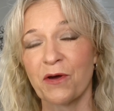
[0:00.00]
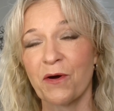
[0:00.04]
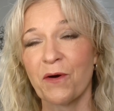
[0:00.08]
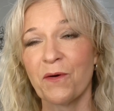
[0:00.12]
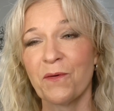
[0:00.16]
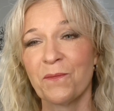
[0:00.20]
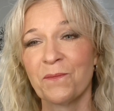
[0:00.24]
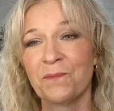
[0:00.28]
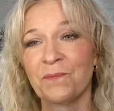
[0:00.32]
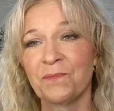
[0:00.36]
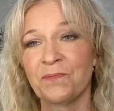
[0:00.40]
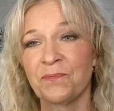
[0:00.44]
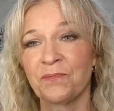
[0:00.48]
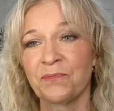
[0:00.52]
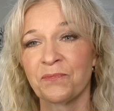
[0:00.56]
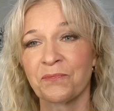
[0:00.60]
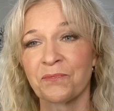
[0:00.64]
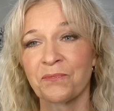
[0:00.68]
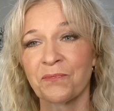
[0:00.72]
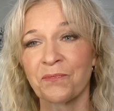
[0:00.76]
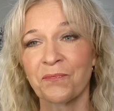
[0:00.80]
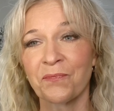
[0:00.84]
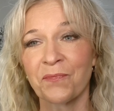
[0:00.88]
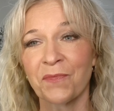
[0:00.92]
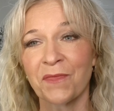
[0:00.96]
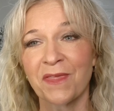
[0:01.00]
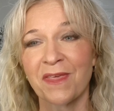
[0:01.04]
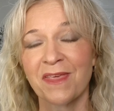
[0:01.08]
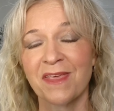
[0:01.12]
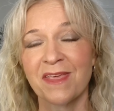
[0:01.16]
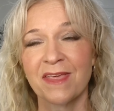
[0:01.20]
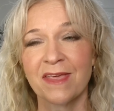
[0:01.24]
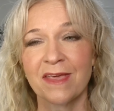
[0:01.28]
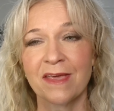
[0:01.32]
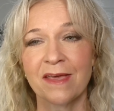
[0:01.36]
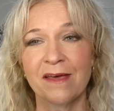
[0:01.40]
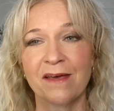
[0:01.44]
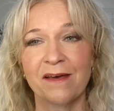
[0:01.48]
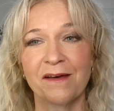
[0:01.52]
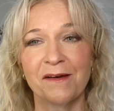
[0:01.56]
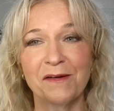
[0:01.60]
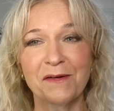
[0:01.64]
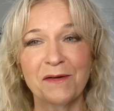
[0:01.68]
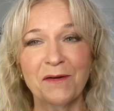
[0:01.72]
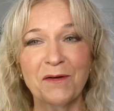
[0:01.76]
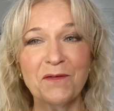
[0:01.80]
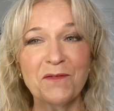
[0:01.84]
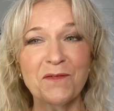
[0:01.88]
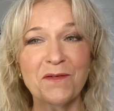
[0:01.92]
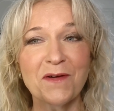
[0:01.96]

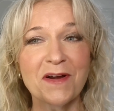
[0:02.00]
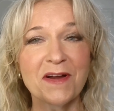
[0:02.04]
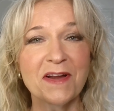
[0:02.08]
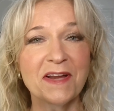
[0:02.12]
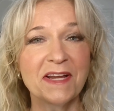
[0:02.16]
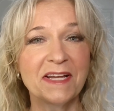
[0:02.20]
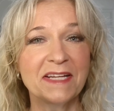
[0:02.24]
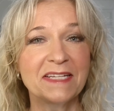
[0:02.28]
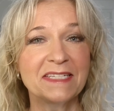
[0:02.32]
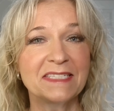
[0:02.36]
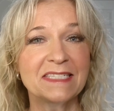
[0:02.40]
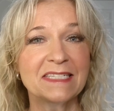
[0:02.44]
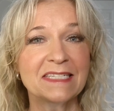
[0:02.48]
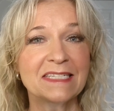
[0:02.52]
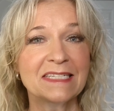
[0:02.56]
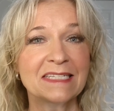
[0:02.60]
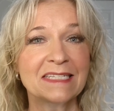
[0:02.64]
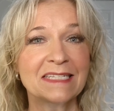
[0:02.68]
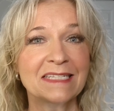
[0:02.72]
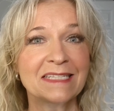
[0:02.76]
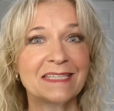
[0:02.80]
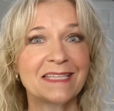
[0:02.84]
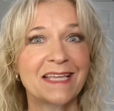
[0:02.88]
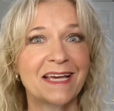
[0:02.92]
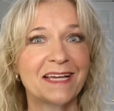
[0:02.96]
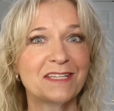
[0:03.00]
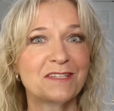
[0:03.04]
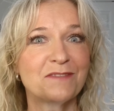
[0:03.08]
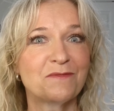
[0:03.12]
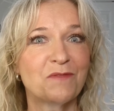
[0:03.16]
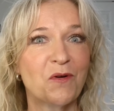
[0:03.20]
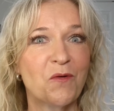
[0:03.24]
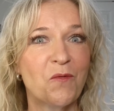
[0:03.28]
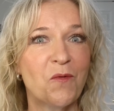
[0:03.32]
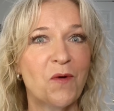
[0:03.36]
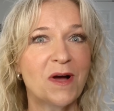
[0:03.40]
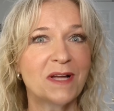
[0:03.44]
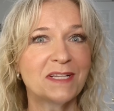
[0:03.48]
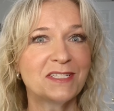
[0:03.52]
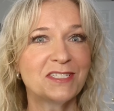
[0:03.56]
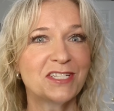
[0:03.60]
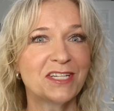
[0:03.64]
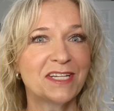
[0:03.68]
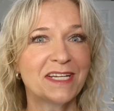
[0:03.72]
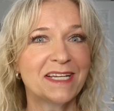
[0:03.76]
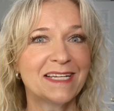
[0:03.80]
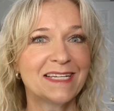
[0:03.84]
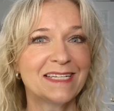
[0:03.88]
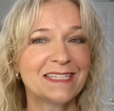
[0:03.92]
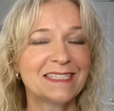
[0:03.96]
All right. Thanks for
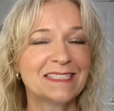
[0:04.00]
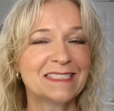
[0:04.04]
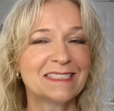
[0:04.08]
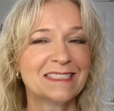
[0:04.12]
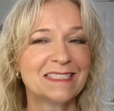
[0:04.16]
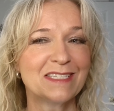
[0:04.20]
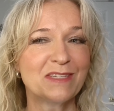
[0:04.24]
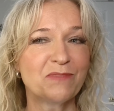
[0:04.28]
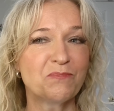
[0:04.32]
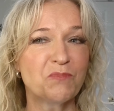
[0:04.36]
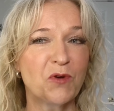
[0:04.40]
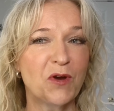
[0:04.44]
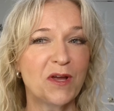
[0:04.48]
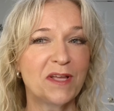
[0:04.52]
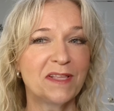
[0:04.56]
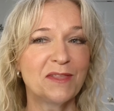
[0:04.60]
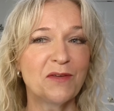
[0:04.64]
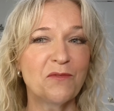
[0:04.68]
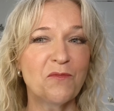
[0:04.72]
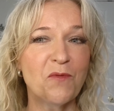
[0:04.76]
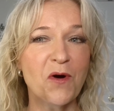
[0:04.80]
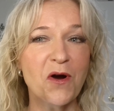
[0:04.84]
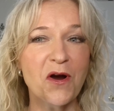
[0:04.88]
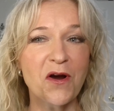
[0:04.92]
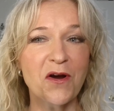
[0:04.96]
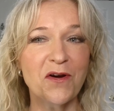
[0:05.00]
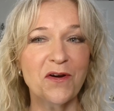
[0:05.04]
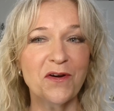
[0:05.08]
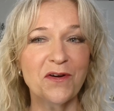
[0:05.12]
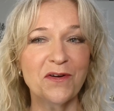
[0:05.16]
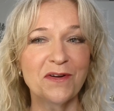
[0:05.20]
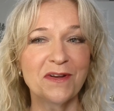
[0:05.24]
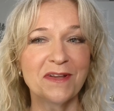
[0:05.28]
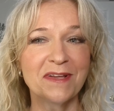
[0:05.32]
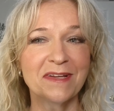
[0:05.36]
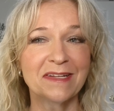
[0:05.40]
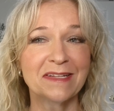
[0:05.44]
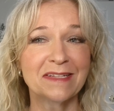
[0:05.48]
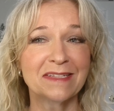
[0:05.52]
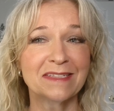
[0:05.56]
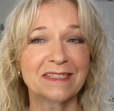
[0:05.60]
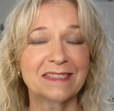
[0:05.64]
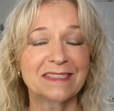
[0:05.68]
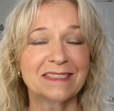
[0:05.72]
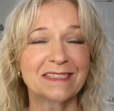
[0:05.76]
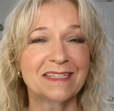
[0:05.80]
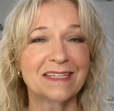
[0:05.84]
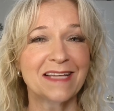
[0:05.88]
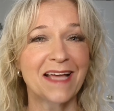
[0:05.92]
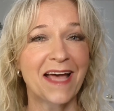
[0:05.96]
watching. Spread the word.
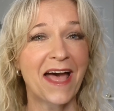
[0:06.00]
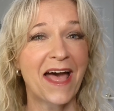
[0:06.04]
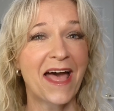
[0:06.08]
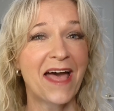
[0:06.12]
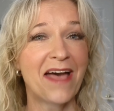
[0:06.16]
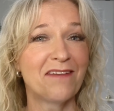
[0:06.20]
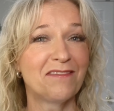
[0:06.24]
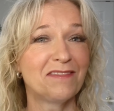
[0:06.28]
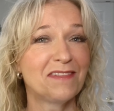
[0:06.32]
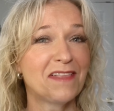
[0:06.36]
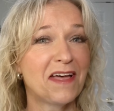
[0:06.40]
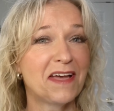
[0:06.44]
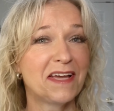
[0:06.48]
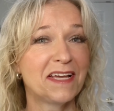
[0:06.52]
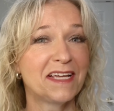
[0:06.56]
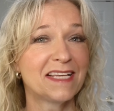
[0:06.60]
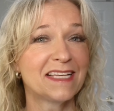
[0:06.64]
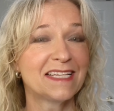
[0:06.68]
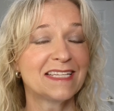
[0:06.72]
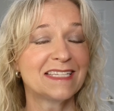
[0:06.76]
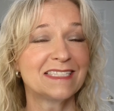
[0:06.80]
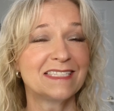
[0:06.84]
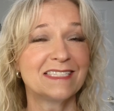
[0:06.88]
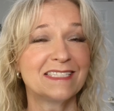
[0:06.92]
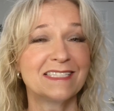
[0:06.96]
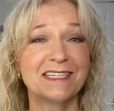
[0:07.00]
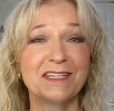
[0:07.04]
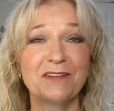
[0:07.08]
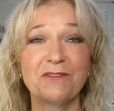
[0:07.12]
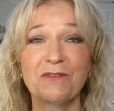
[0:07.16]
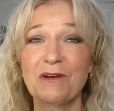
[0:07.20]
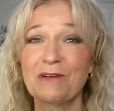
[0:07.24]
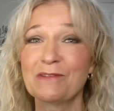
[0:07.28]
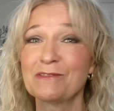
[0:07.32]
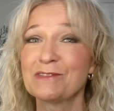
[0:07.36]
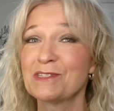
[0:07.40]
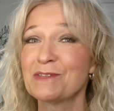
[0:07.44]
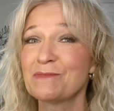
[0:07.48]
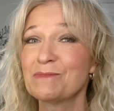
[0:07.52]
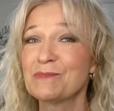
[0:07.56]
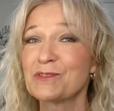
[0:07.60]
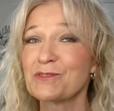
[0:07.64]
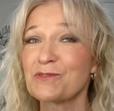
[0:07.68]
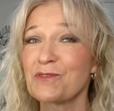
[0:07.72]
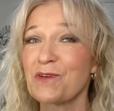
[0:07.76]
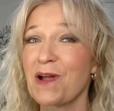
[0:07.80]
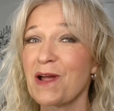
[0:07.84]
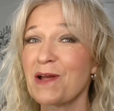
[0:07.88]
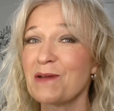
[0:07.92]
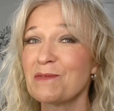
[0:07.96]
I have like 0
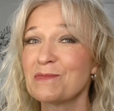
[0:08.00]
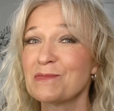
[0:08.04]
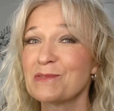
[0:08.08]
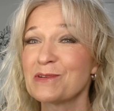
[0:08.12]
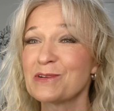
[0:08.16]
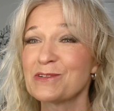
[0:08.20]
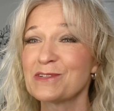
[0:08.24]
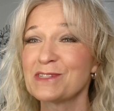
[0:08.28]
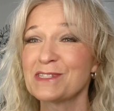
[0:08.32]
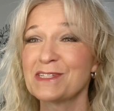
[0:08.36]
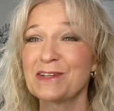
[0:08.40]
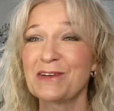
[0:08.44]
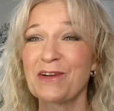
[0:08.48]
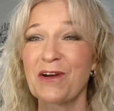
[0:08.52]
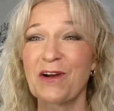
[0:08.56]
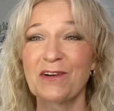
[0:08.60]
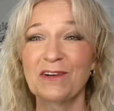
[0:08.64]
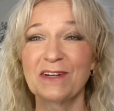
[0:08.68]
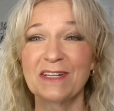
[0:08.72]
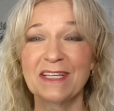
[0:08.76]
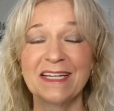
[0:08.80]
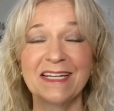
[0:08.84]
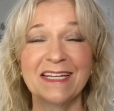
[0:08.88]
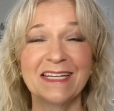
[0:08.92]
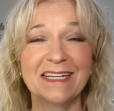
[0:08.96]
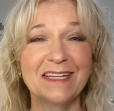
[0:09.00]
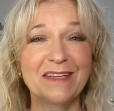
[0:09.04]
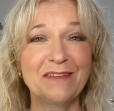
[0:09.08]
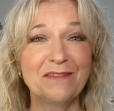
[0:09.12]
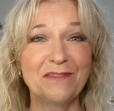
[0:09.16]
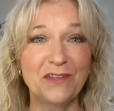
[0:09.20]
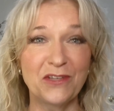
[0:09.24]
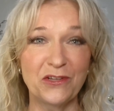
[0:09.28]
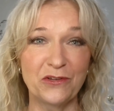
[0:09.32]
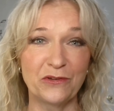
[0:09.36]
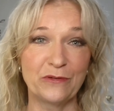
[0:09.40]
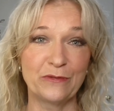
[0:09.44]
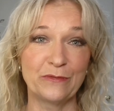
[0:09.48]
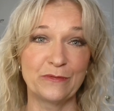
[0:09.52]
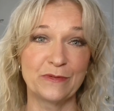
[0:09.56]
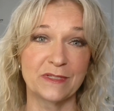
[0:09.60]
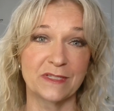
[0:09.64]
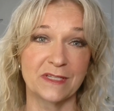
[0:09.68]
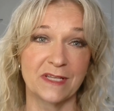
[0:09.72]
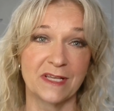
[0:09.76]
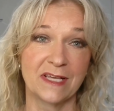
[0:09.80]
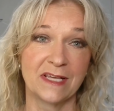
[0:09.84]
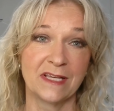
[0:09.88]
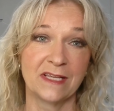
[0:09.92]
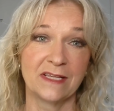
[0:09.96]
subscribers and hardly any
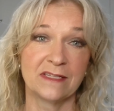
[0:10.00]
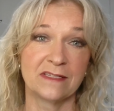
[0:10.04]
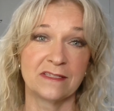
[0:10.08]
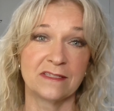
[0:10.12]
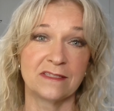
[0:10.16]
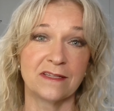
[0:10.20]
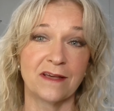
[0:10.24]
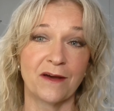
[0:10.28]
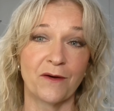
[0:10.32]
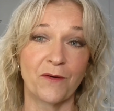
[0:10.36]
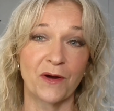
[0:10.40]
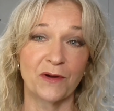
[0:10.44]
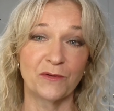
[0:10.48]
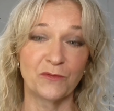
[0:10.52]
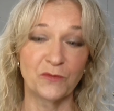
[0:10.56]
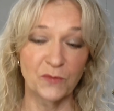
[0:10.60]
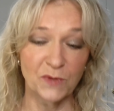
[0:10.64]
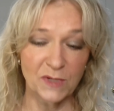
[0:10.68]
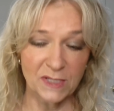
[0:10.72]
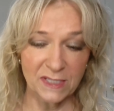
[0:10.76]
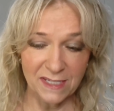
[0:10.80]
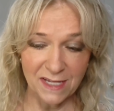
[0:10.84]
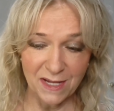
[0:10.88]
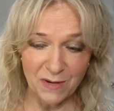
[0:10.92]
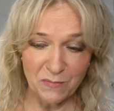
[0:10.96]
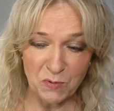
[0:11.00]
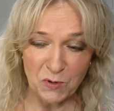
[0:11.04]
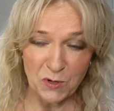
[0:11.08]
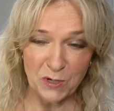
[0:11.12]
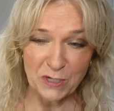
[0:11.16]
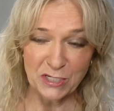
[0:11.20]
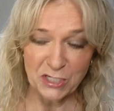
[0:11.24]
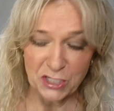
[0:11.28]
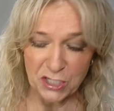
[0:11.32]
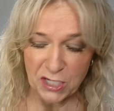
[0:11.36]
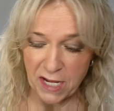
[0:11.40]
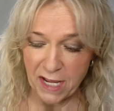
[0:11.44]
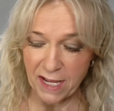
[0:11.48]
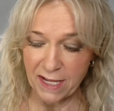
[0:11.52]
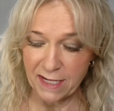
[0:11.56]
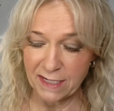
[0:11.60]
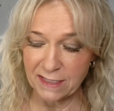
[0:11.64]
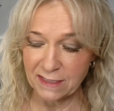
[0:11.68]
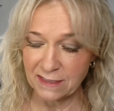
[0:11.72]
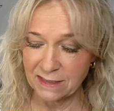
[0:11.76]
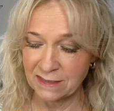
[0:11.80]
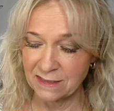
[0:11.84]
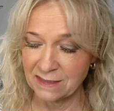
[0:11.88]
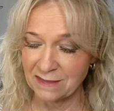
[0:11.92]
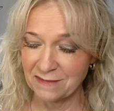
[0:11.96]
views. So I'd really
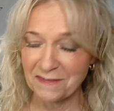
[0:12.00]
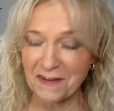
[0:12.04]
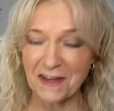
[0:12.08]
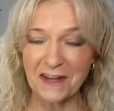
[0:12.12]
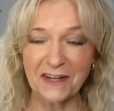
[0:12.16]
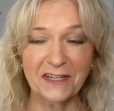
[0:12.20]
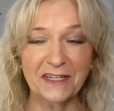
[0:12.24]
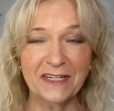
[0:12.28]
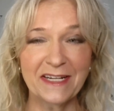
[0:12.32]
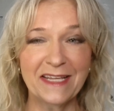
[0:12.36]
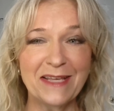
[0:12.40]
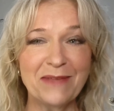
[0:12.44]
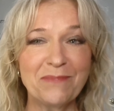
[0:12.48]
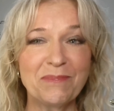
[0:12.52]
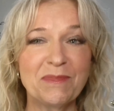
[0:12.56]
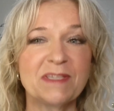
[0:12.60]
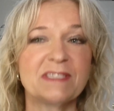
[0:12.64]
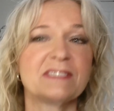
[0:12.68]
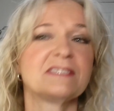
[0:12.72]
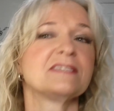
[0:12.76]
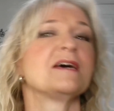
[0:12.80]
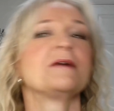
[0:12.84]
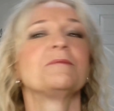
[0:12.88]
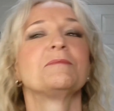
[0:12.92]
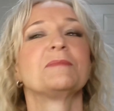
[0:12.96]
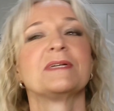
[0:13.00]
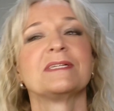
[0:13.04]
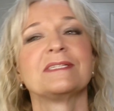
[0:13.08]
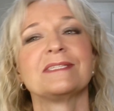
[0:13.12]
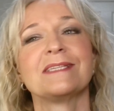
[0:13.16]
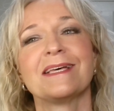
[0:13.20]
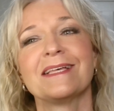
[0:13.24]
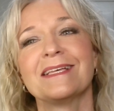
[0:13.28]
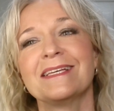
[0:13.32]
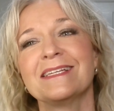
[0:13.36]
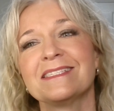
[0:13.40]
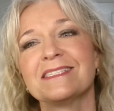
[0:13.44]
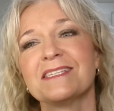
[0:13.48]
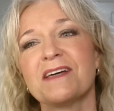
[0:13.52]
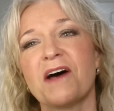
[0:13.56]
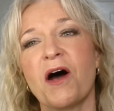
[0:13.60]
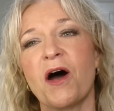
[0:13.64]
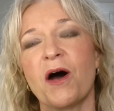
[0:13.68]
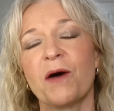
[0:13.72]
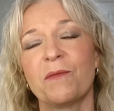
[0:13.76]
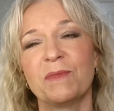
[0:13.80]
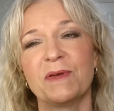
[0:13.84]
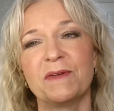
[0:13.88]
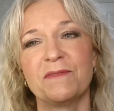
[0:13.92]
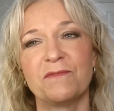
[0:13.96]
appreciate if I could keep this up because it's a
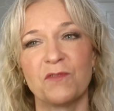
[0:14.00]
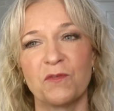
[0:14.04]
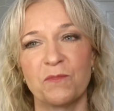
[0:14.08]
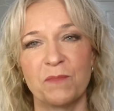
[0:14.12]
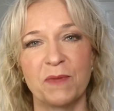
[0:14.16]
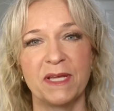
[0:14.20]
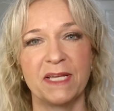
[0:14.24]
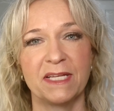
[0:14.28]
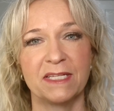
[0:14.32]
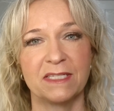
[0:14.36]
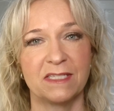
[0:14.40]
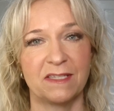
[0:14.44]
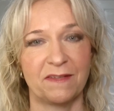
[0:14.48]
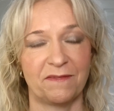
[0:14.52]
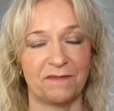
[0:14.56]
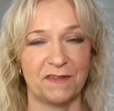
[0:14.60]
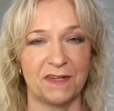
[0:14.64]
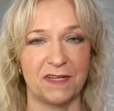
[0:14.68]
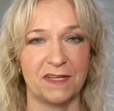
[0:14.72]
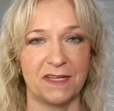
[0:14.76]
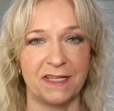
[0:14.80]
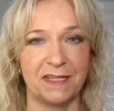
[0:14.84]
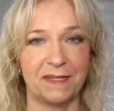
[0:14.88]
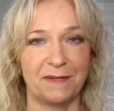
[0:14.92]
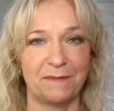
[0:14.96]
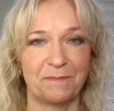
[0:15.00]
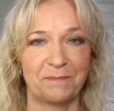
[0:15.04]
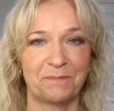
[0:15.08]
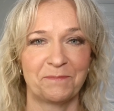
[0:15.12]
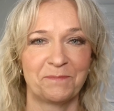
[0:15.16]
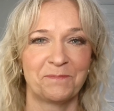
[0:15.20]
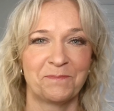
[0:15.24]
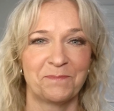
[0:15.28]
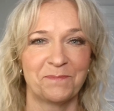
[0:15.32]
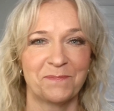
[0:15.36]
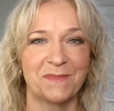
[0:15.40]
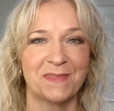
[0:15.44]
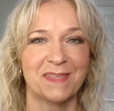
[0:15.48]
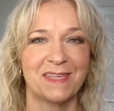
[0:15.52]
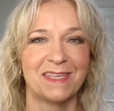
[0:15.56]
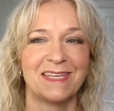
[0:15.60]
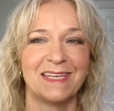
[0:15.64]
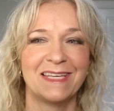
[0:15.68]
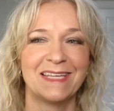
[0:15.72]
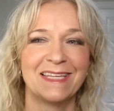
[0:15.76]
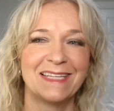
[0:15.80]
hobby for me. It's fun.